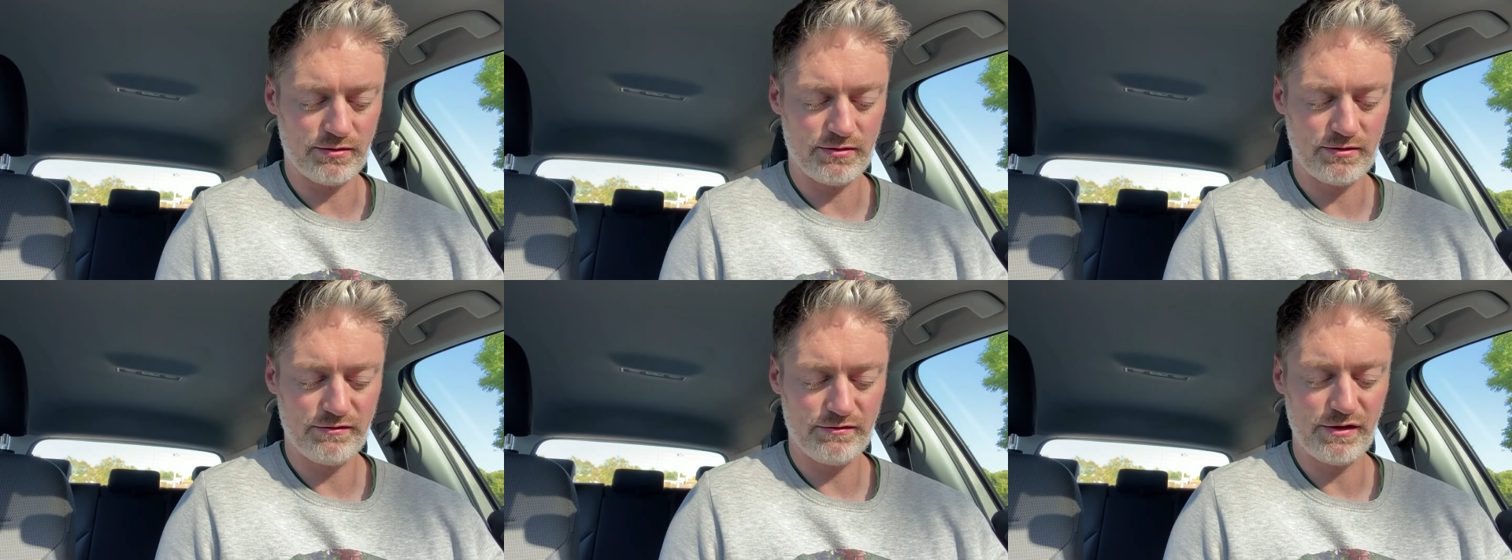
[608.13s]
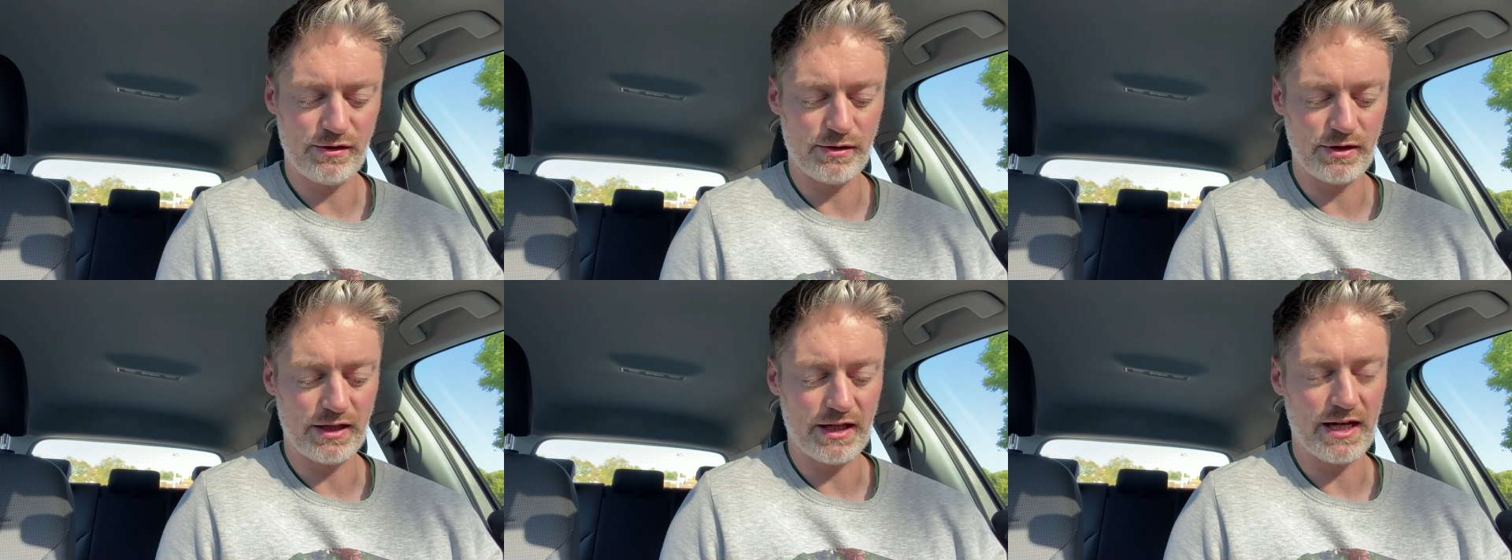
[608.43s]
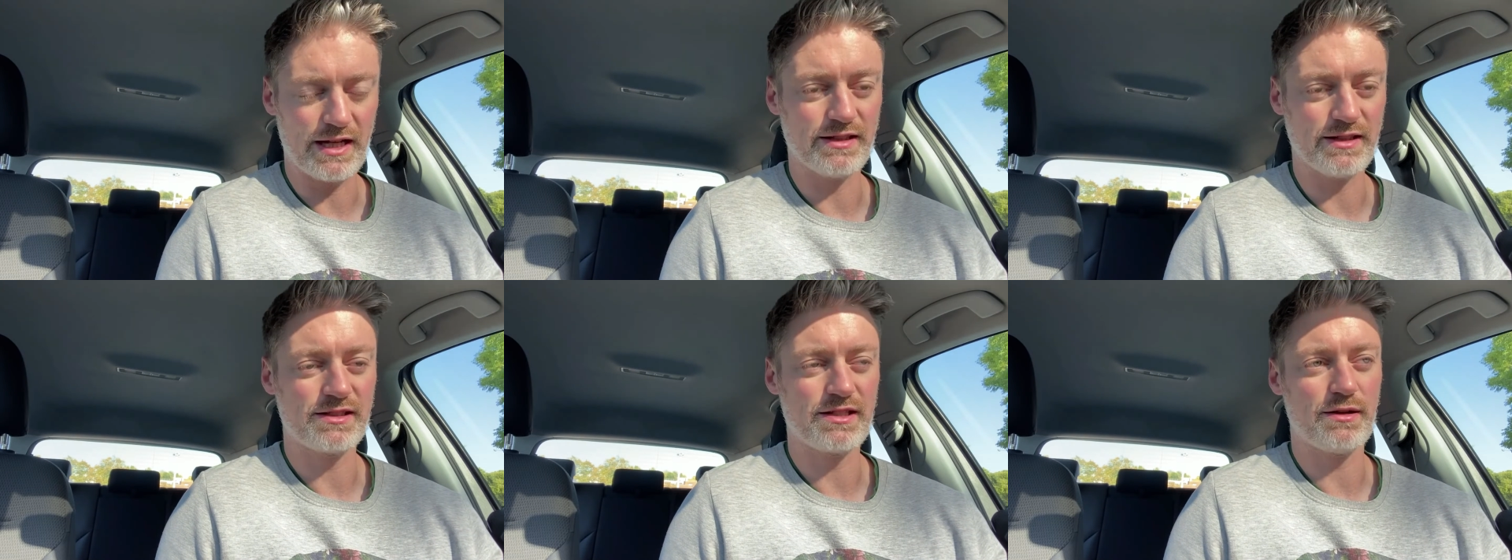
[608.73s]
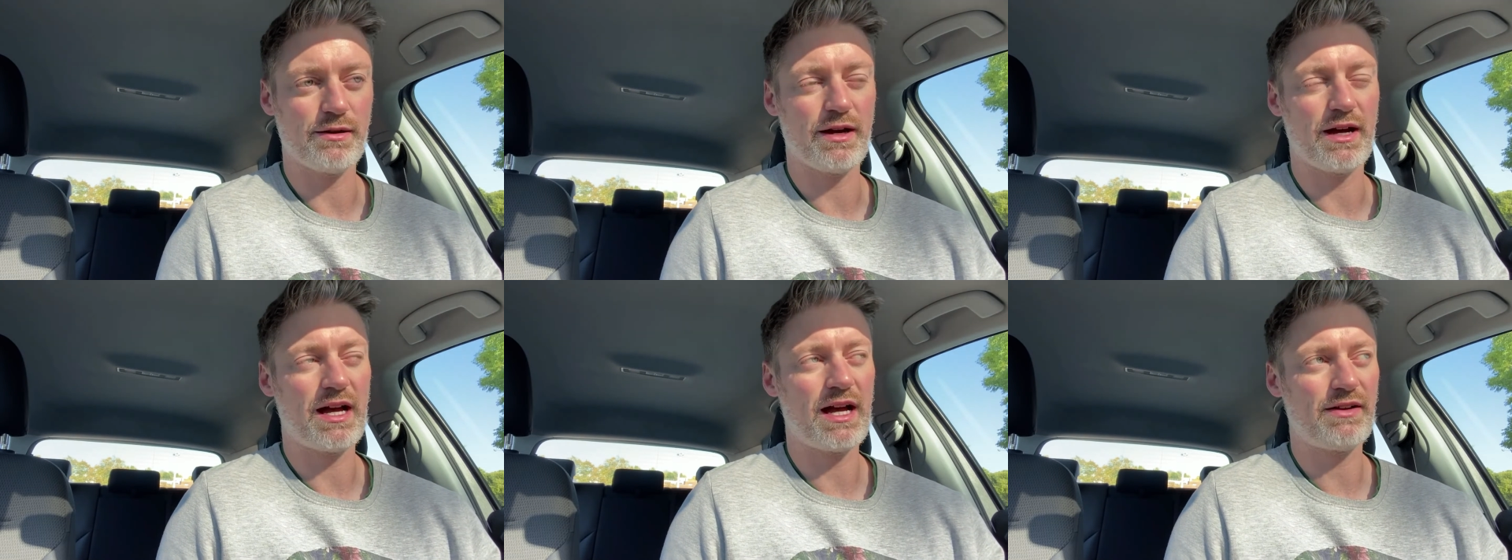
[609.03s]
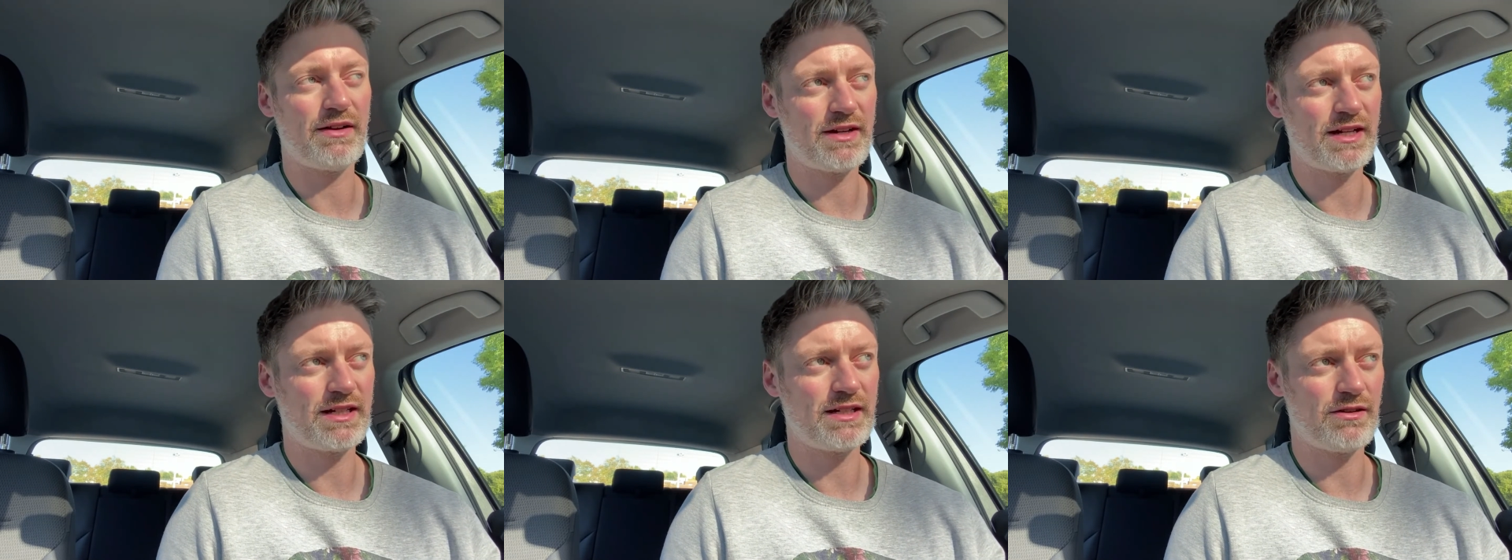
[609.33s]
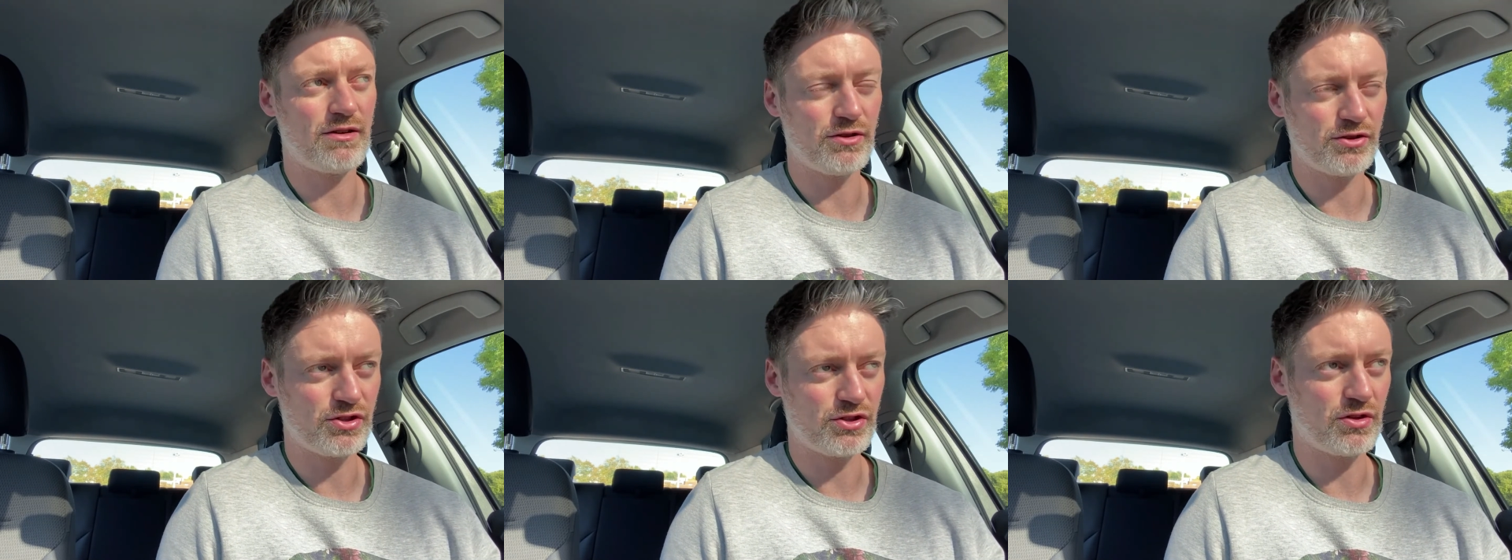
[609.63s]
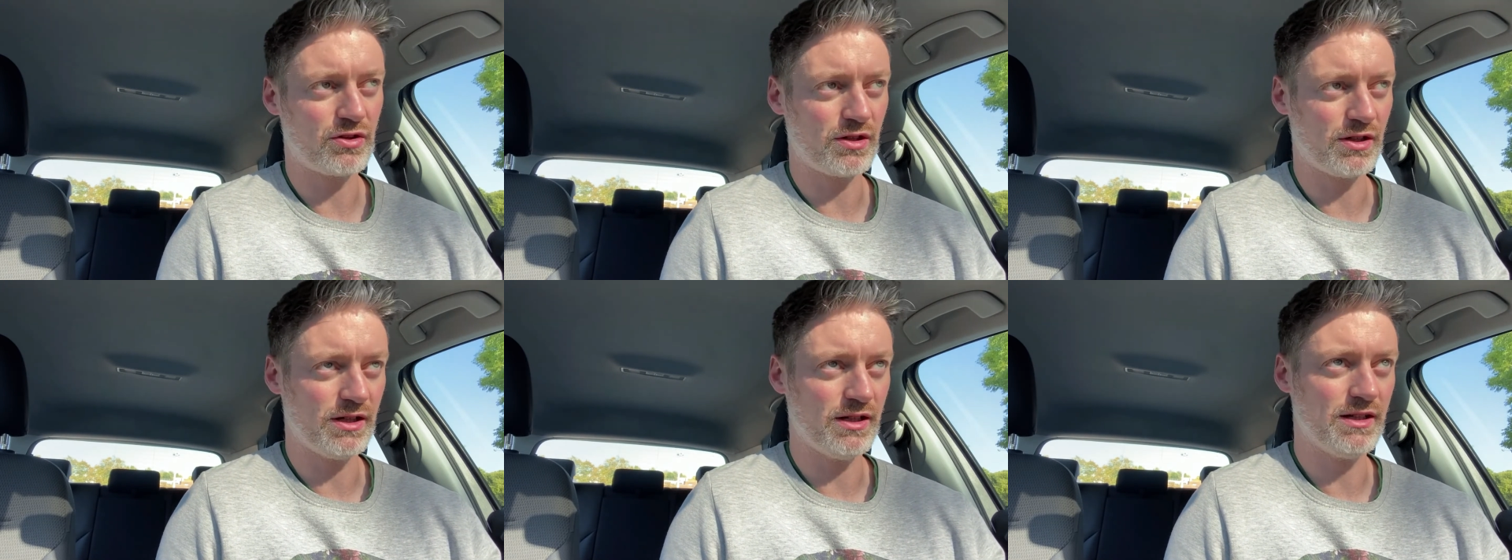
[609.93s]
food again. So I have had a hot
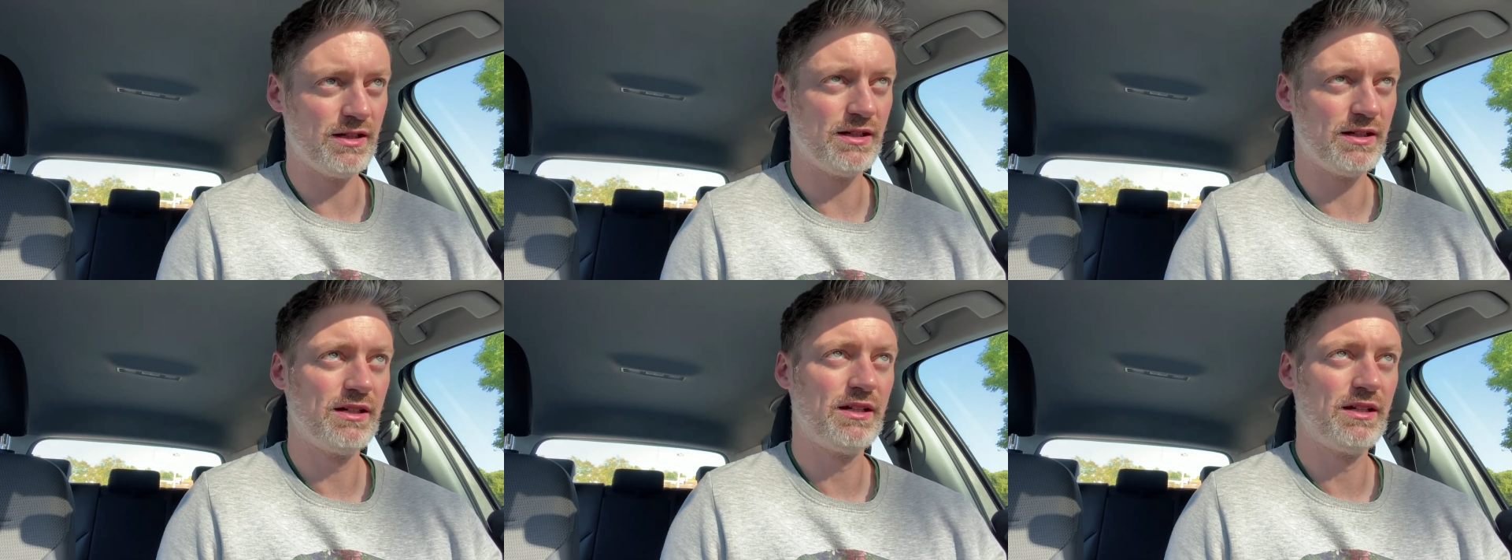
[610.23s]
chocolate.